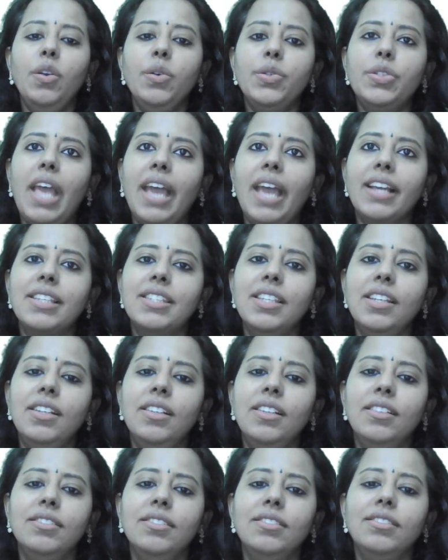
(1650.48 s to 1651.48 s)

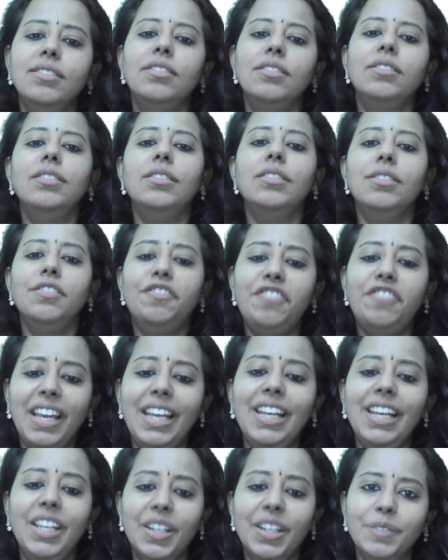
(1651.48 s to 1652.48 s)
Anglo-Saxon,
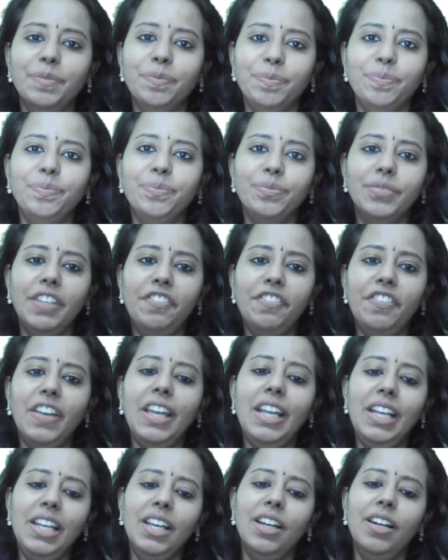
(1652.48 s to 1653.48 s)
failure, the
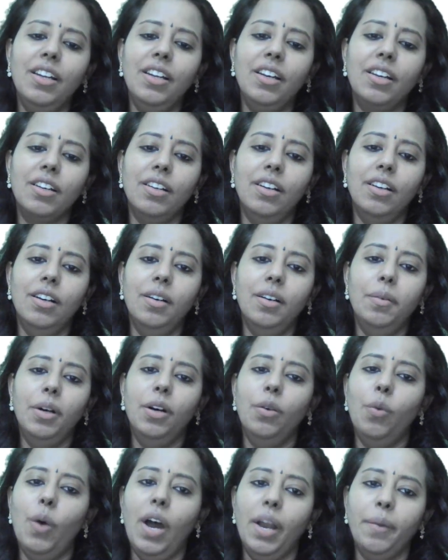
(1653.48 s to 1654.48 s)
failure
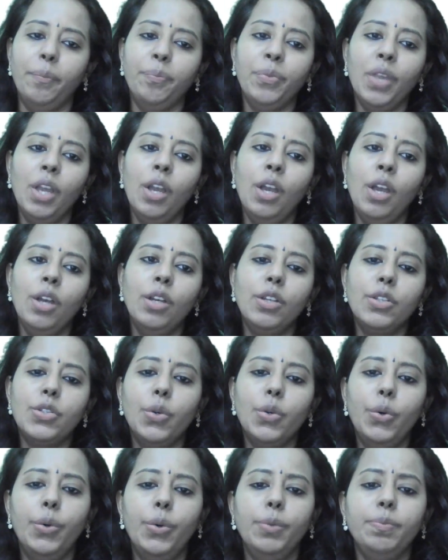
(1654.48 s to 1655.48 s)
one.
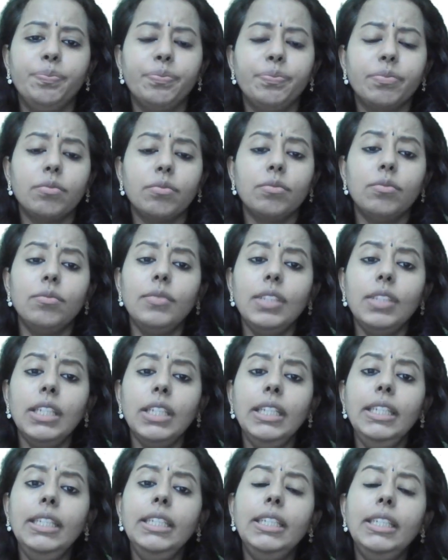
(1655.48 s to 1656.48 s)
So
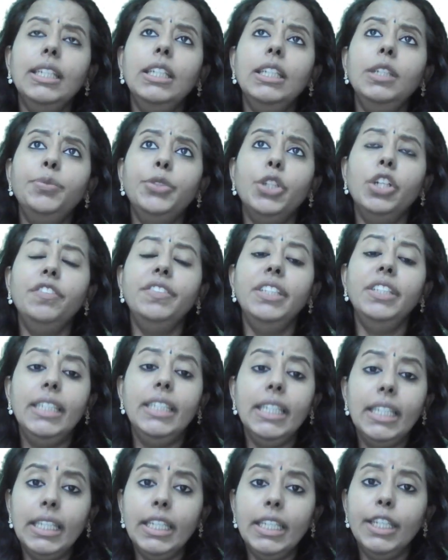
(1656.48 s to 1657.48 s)
in terms of the
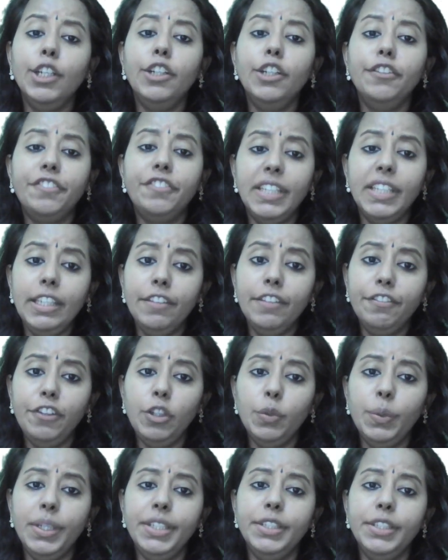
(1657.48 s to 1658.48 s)
degree of
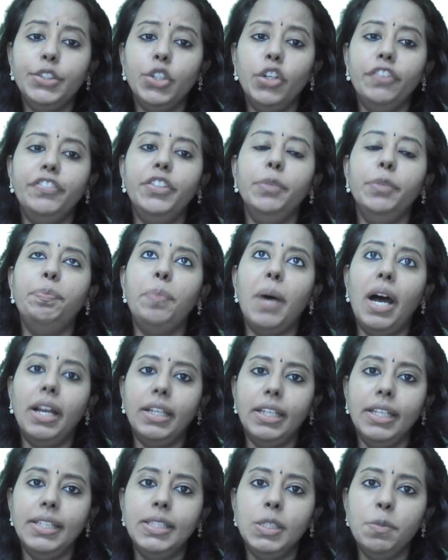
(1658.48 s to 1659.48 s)
influence of the
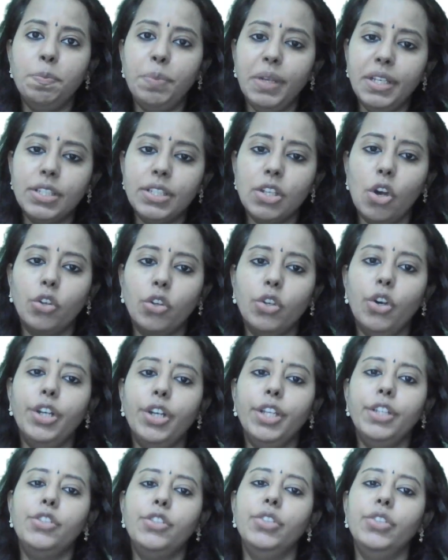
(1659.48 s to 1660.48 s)
participants
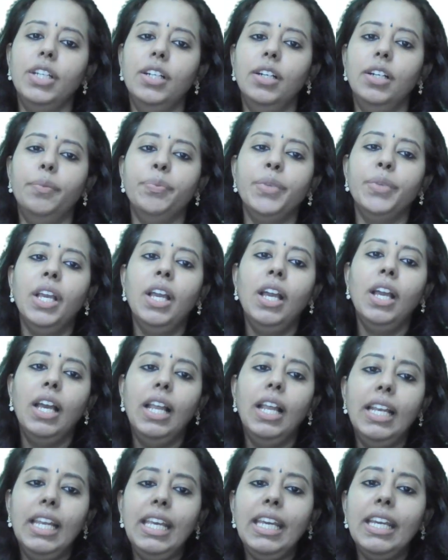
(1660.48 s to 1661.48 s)
according to the
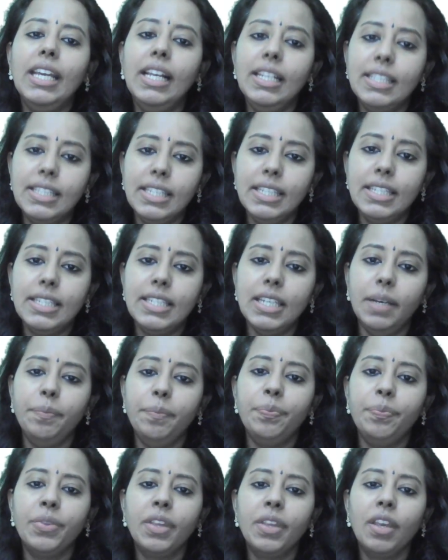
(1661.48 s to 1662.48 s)
legal
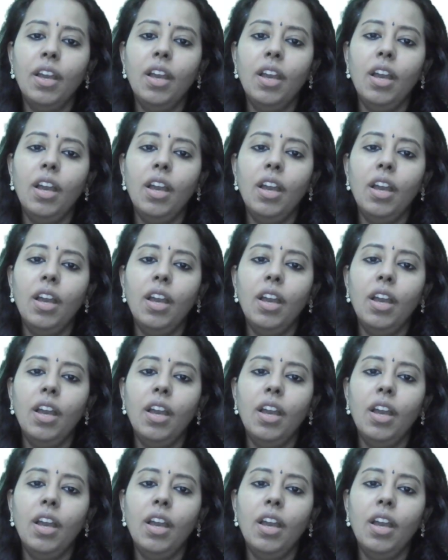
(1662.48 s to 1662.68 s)
system,